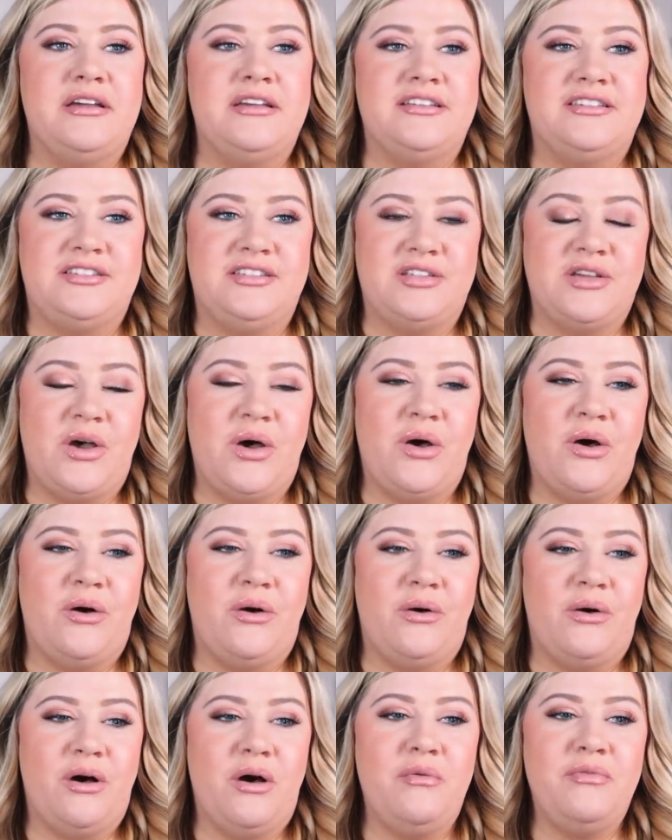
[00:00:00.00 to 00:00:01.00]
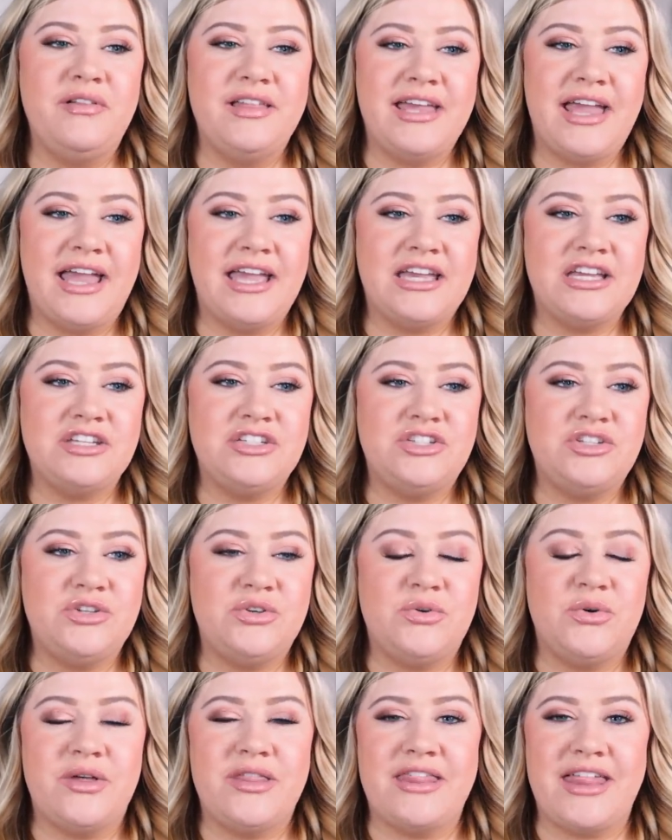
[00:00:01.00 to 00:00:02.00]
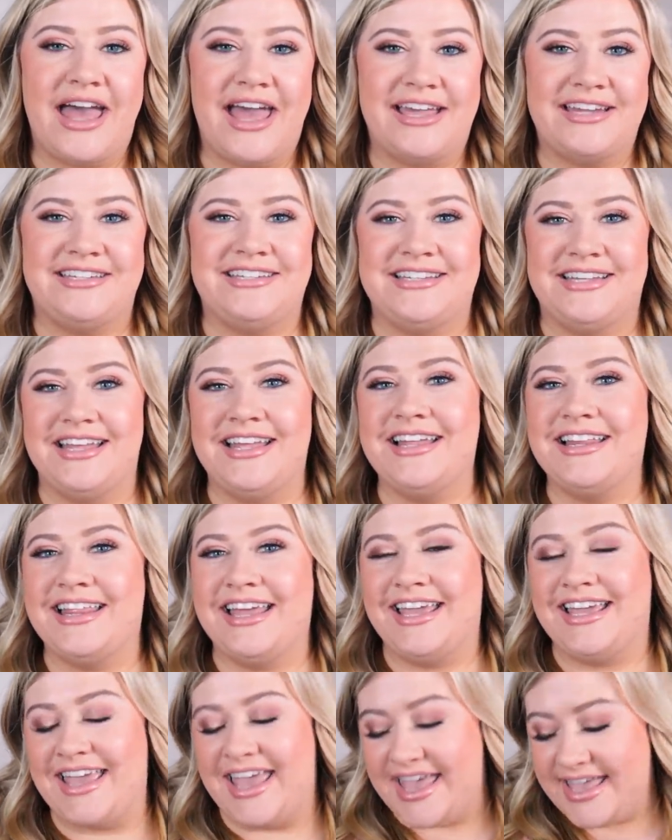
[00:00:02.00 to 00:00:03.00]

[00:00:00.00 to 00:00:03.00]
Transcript: So hopefully I can do that like